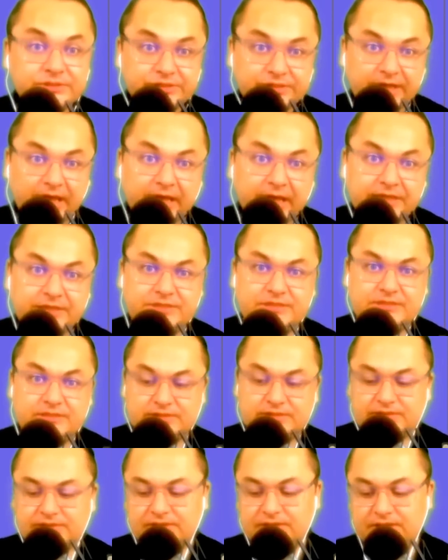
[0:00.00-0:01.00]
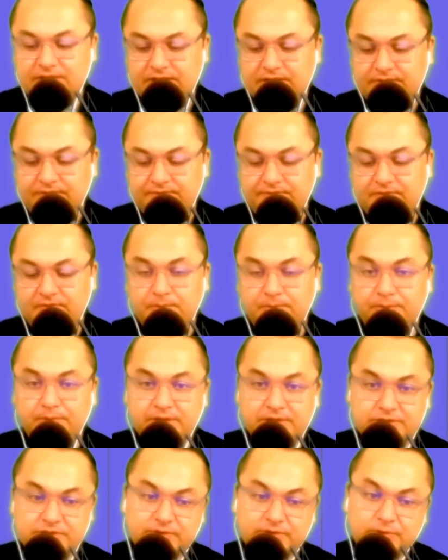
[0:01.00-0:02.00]
changes from
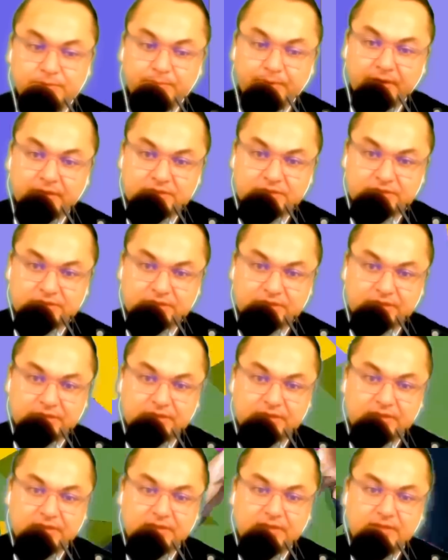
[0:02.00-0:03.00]
person to person